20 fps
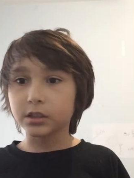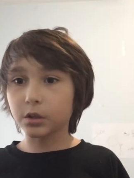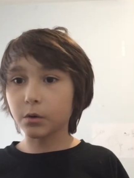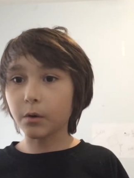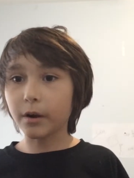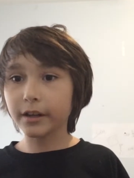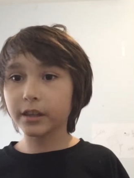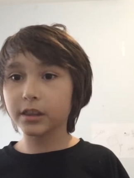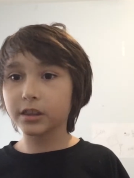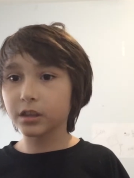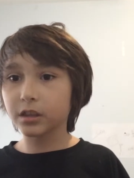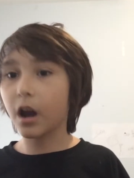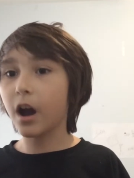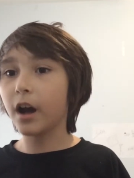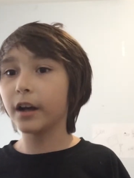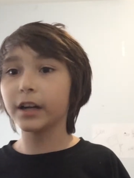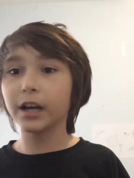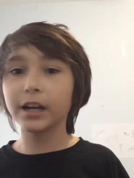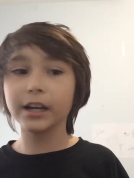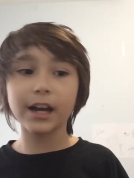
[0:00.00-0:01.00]
So I
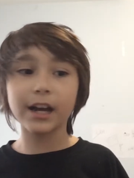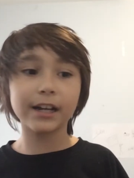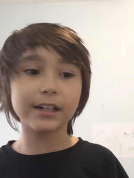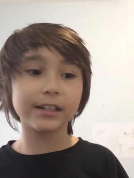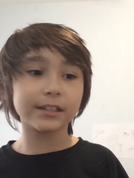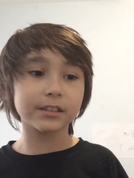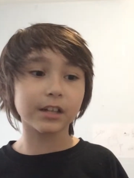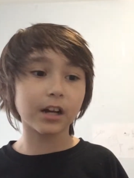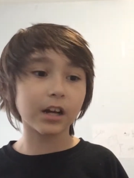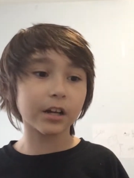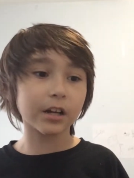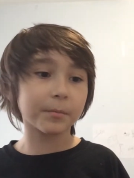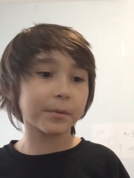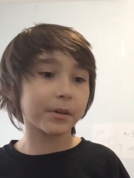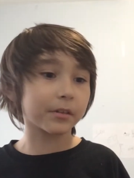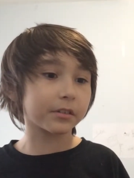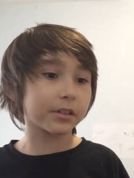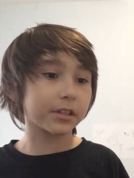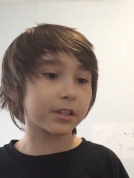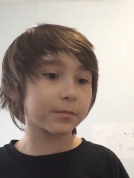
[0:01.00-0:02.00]
thought I had to talk
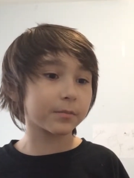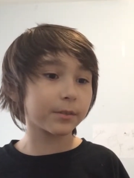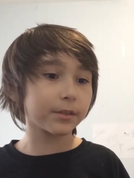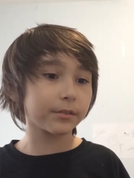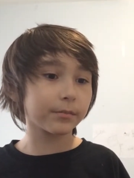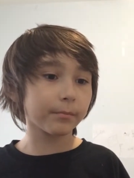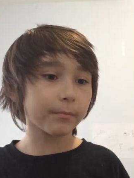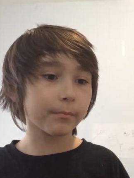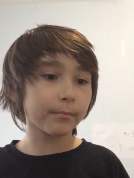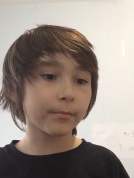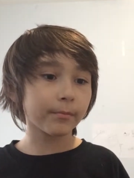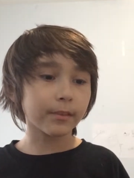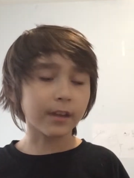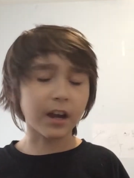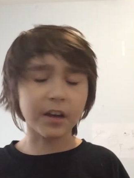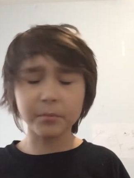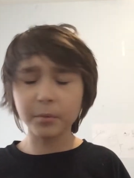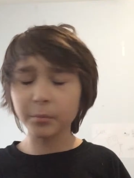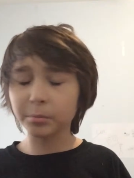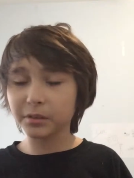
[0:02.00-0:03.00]
about this, but
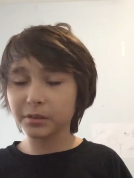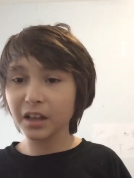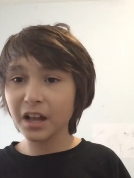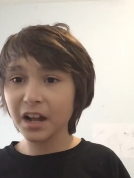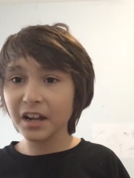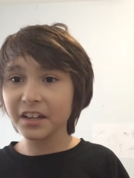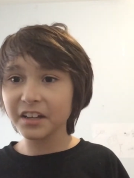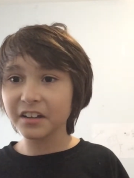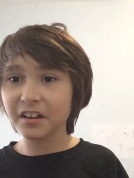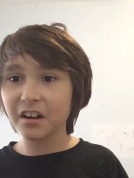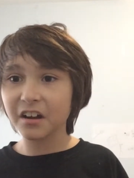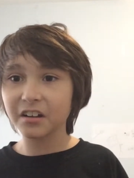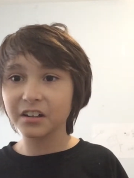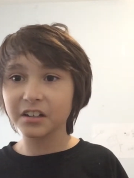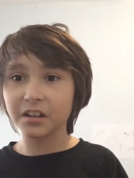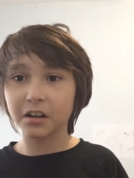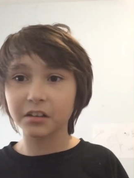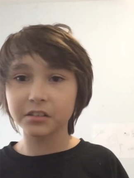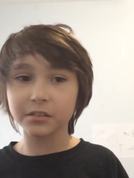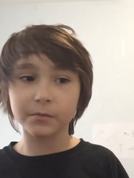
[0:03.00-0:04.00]
I've been planning on
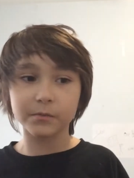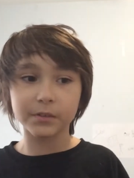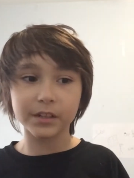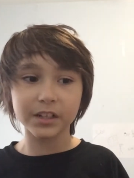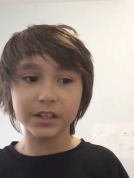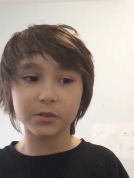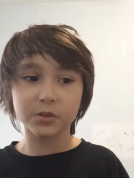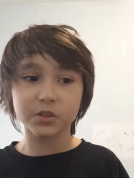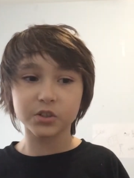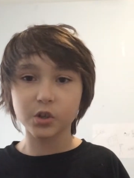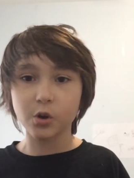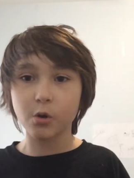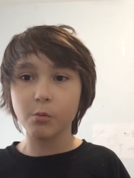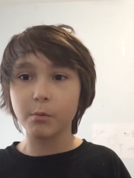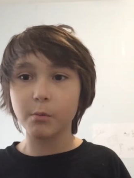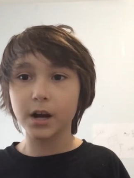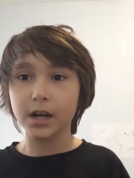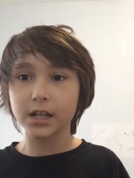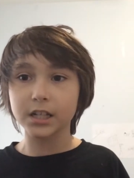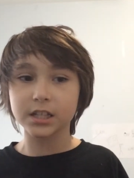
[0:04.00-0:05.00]
it on the video so
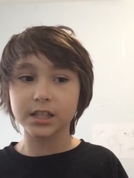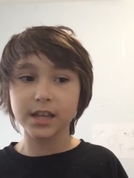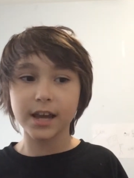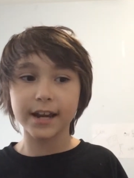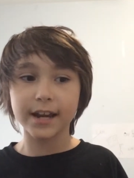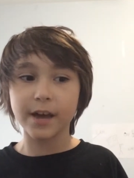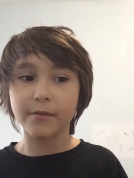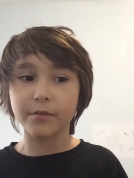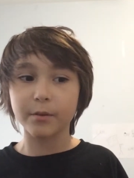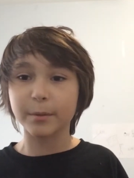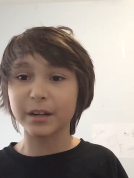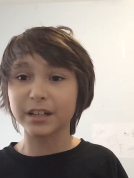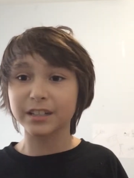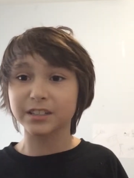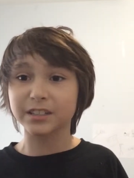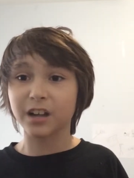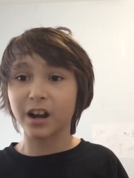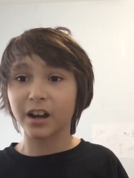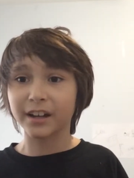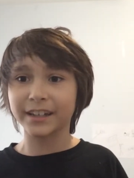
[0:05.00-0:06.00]
much that
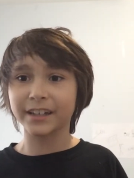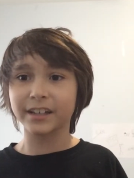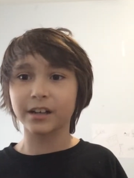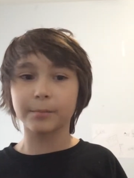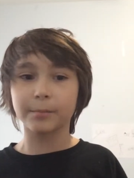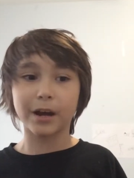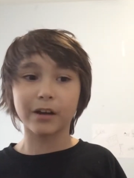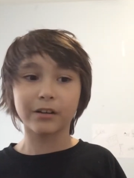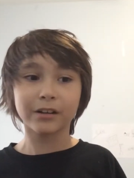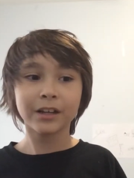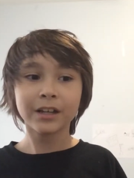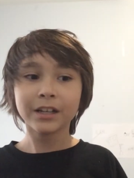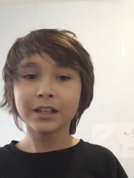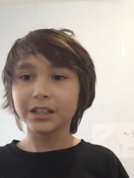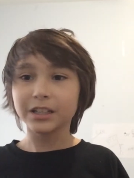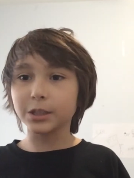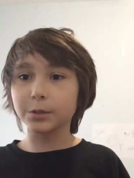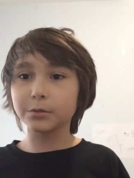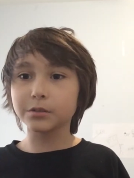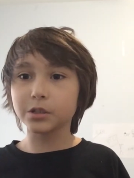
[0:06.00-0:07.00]
everybody's talking about
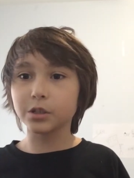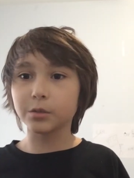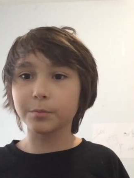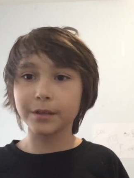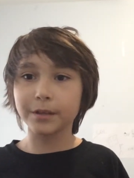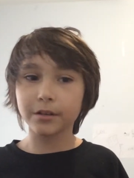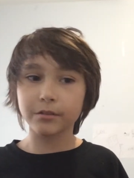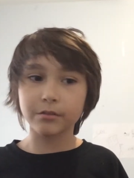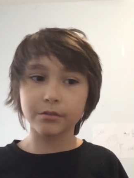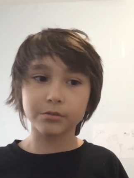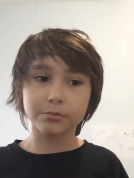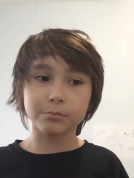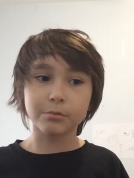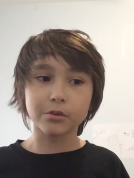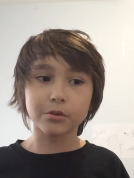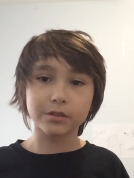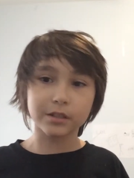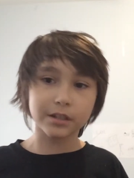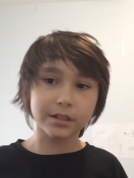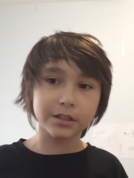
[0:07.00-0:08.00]
YouTube heroes
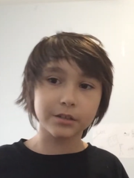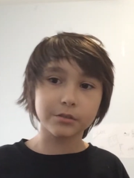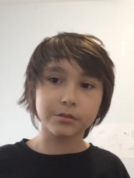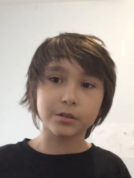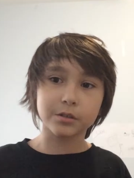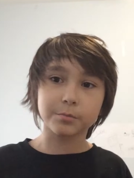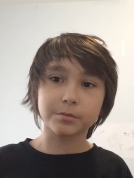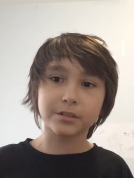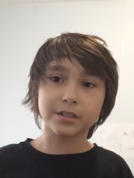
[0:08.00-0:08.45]
more than YouTube